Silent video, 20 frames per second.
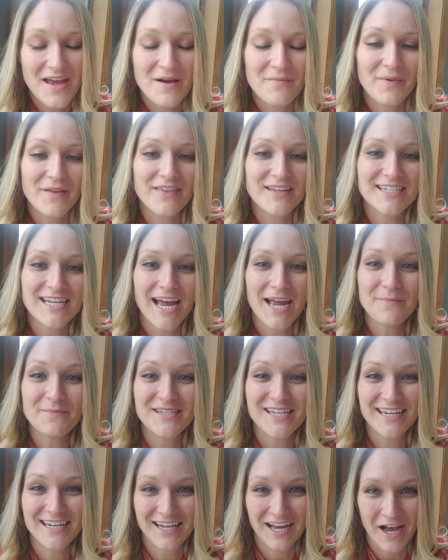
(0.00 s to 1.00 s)
But the time
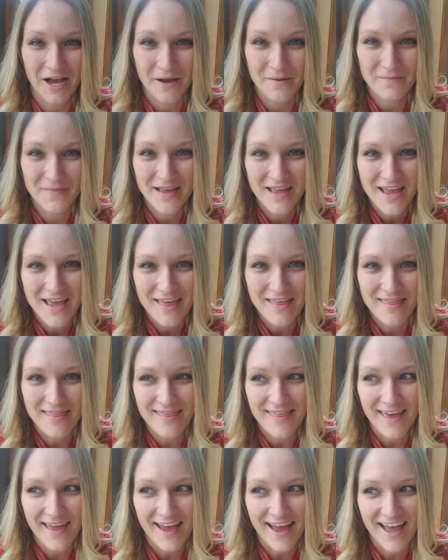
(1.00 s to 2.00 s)
did come
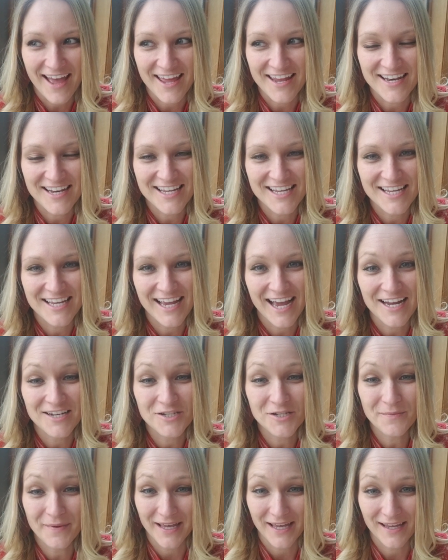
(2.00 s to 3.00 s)
that he got
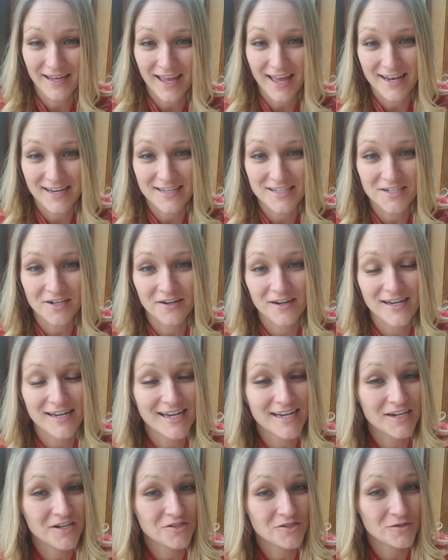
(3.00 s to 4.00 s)
too big and he started
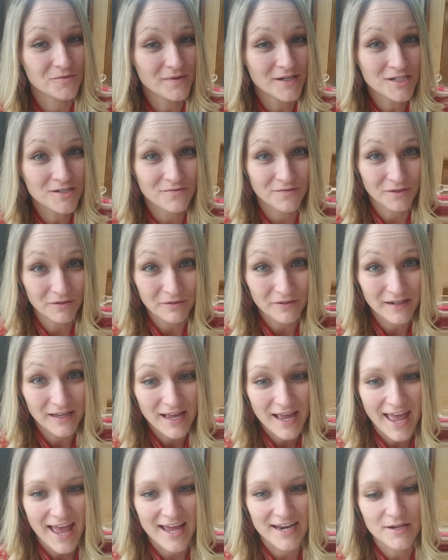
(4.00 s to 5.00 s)
eating too much food,
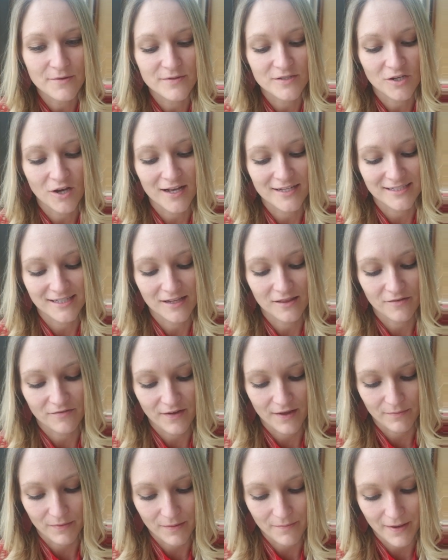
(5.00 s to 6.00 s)
and he was costing the
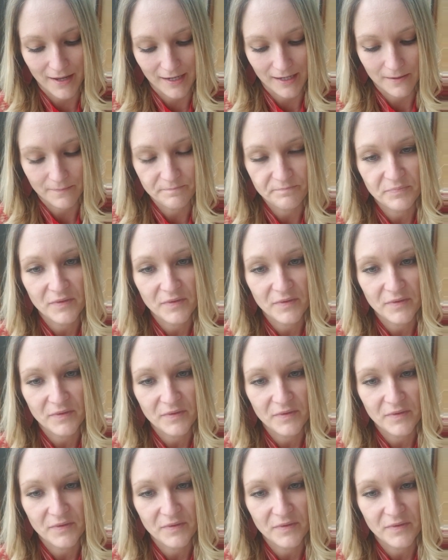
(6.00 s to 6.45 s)
family money.